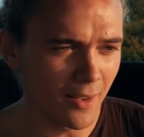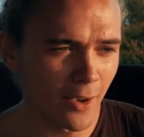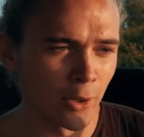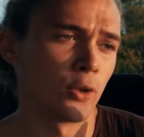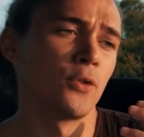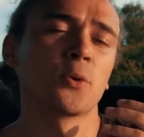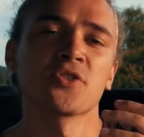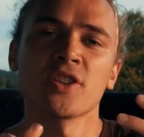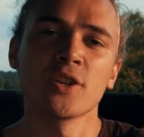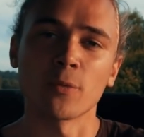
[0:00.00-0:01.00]
A lot of you are
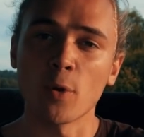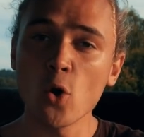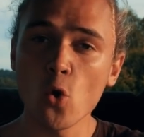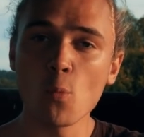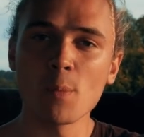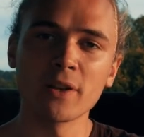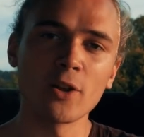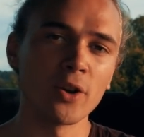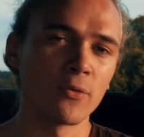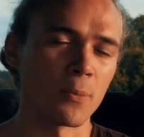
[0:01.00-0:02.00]
studying from home and
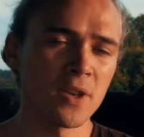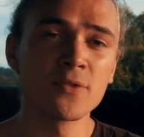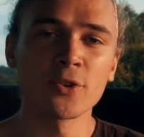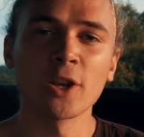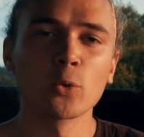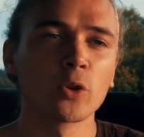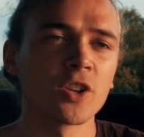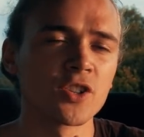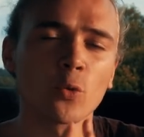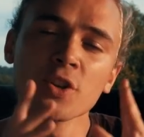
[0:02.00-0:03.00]
learning from the internet, which
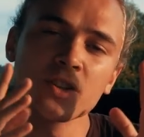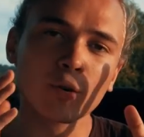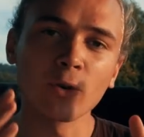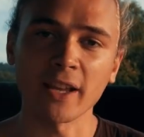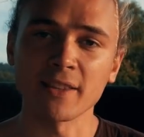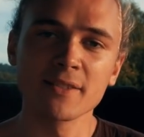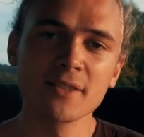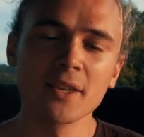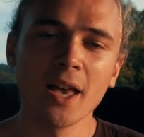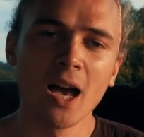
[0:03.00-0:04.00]
is
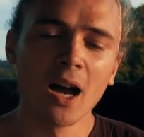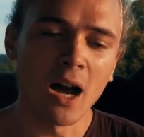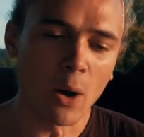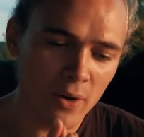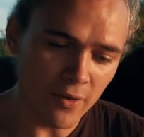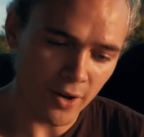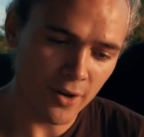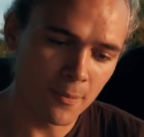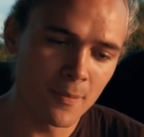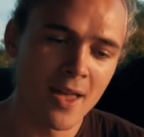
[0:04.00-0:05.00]
great.
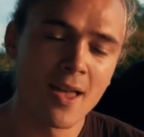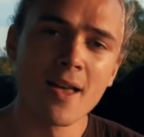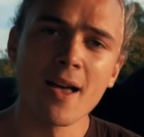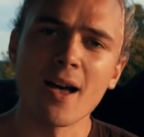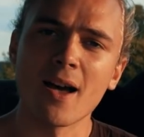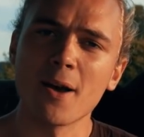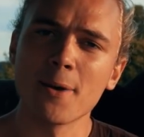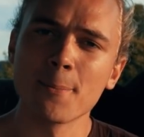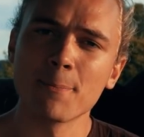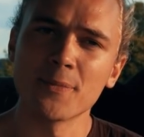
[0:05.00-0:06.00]
However,
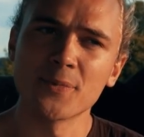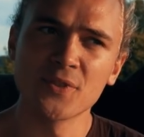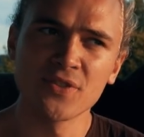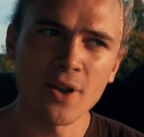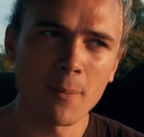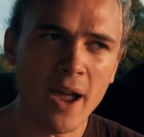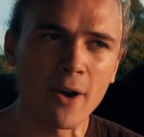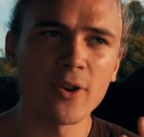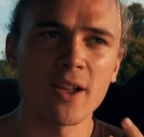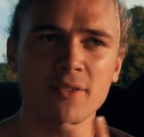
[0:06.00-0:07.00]
some
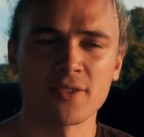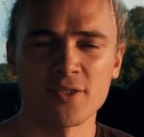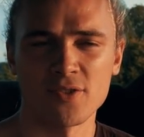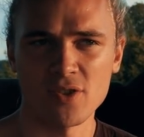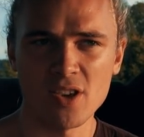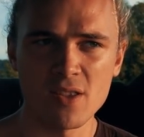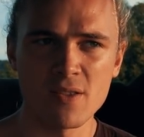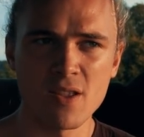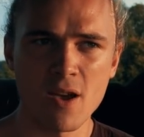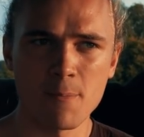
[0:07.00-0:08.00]
areas
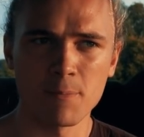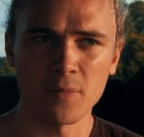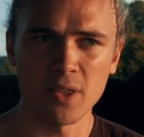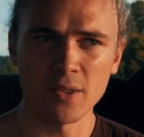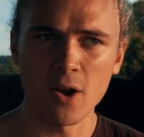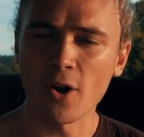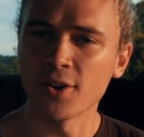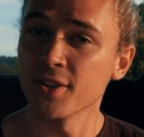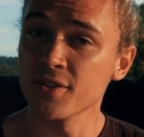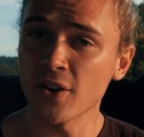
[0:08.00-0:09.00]
in
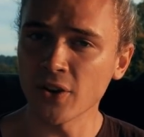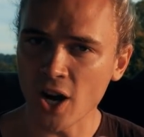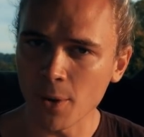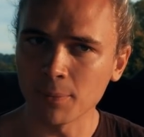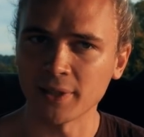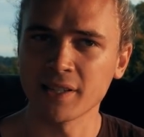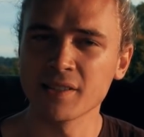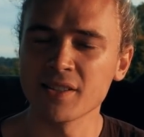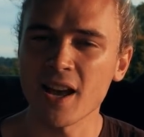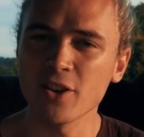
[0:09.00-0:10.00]
art is very
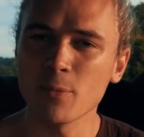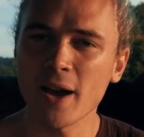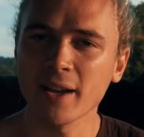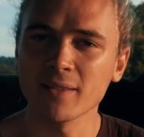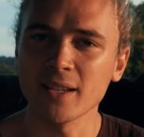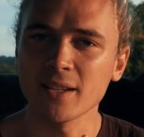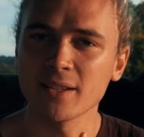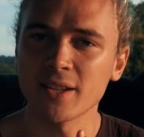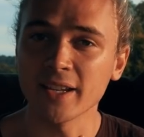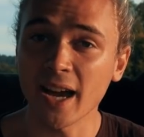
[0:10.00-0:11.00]
complex and you might
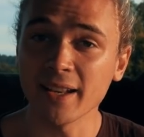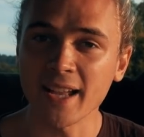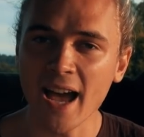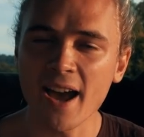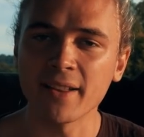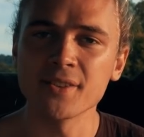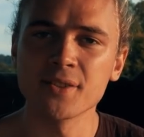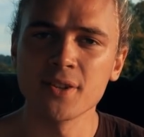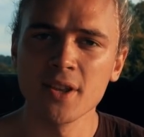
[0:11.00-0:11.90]
need a guiding hand.